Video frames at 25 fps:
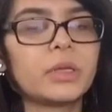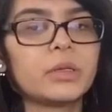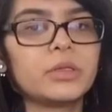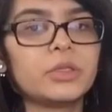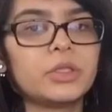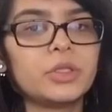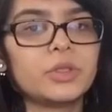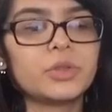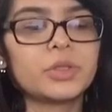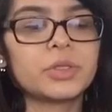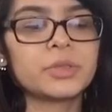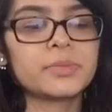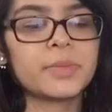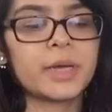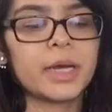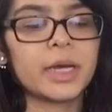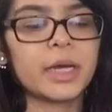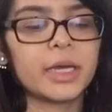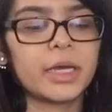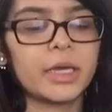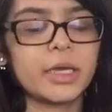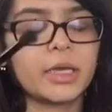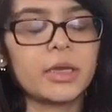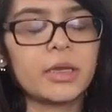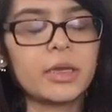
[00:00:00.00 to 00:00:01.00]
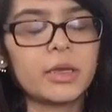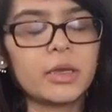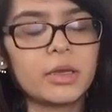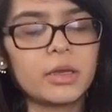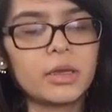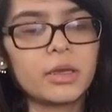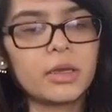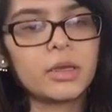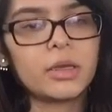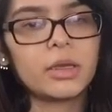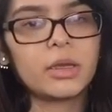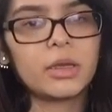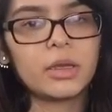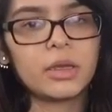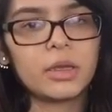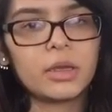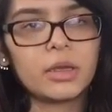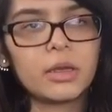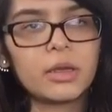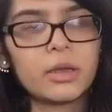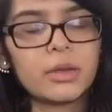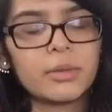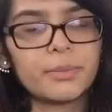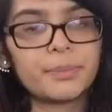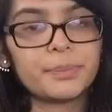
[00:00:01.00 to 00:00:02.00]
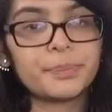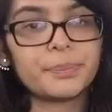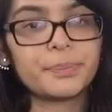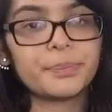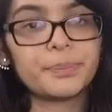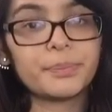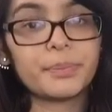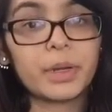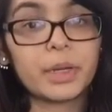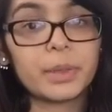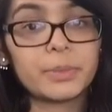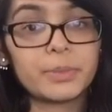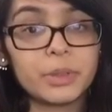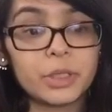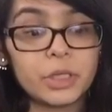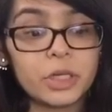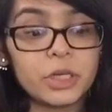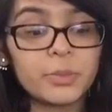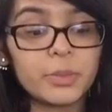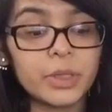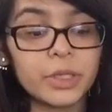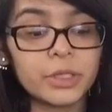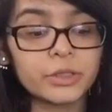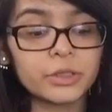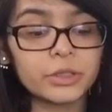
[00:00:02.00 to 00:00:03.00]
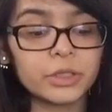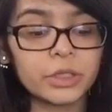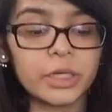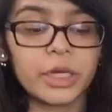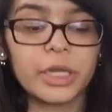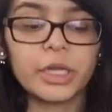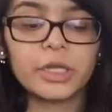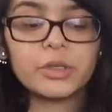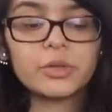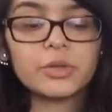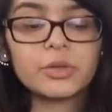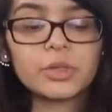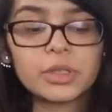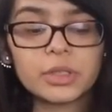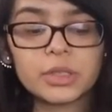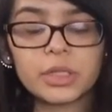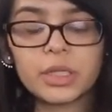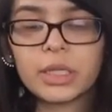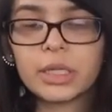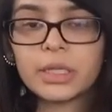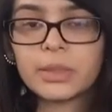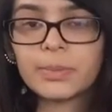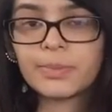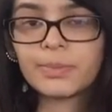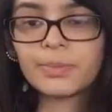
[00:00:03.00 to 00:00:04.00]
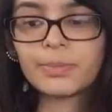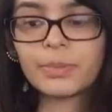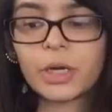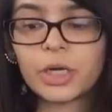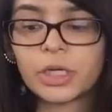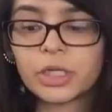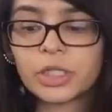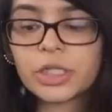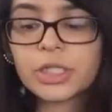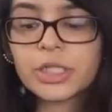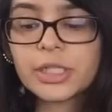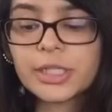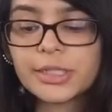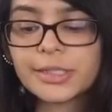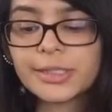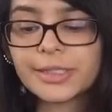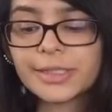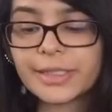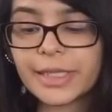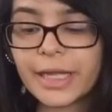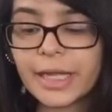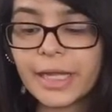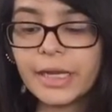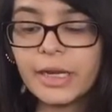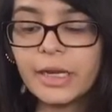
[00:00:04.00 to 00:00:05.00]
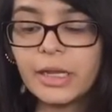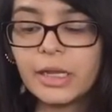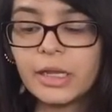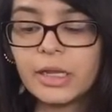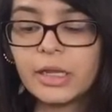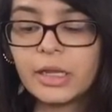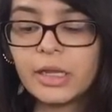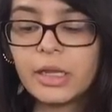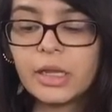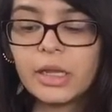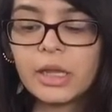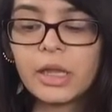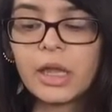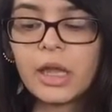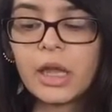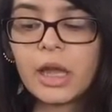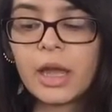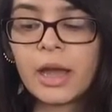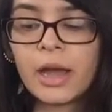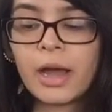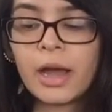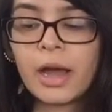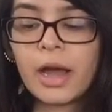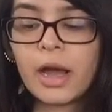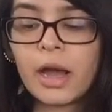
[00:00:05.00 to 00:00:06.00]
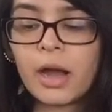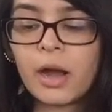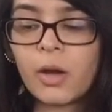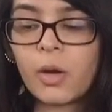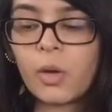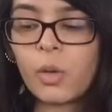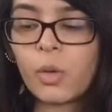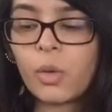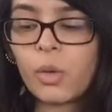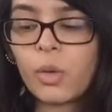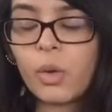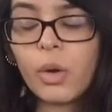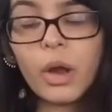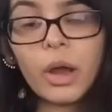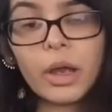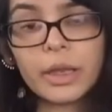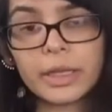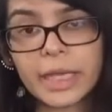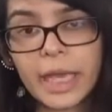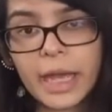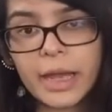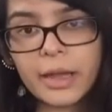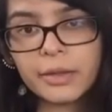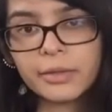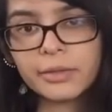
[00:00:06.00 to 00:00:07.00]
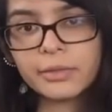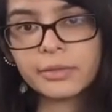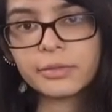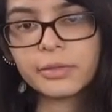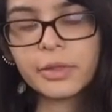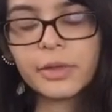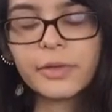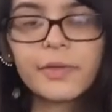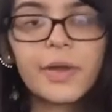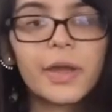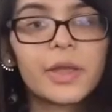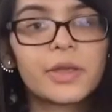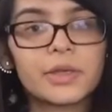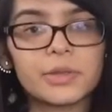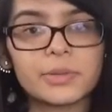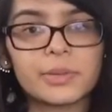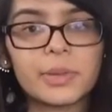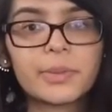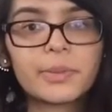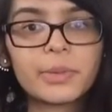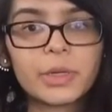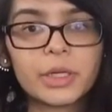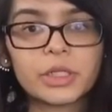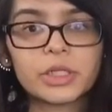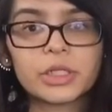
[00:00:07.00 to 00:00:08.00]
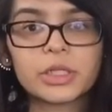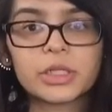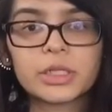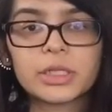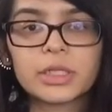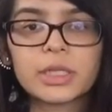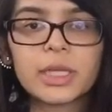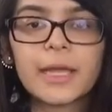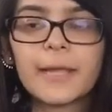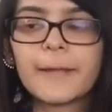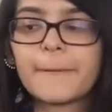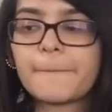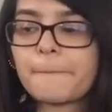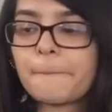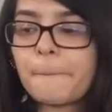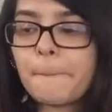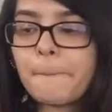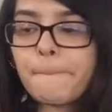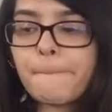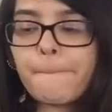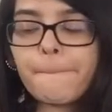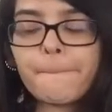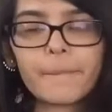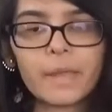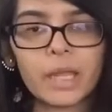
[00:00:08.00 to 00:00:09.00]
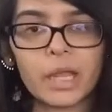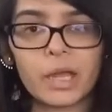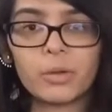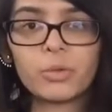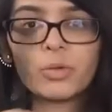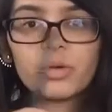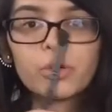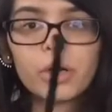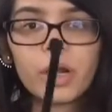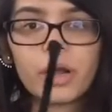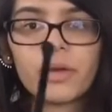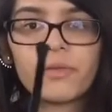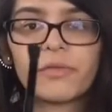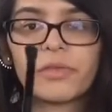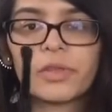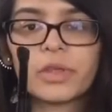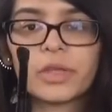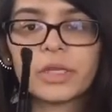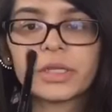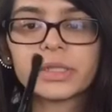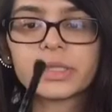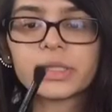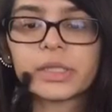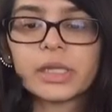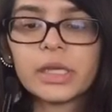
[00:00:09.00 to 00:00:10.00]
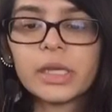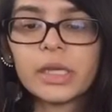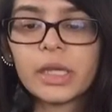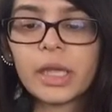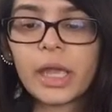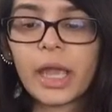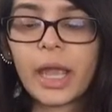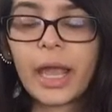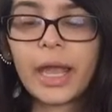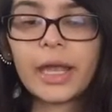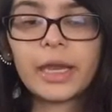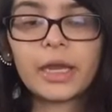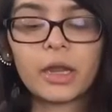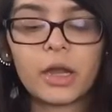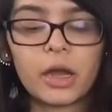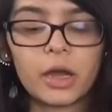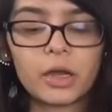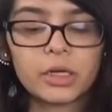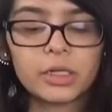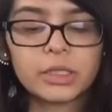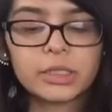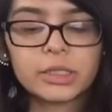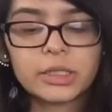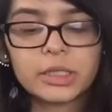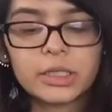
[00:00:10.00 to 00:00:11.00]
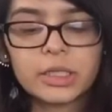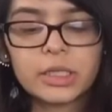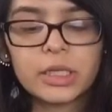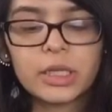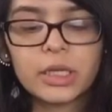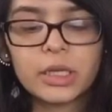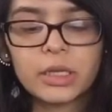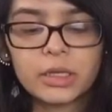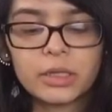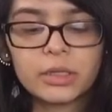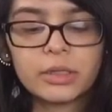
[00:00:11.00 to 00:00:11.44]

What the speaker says: use my beauty blender and I use like brushes instead. Oh yeah, if I use my brushes, I will grab this, and honestly,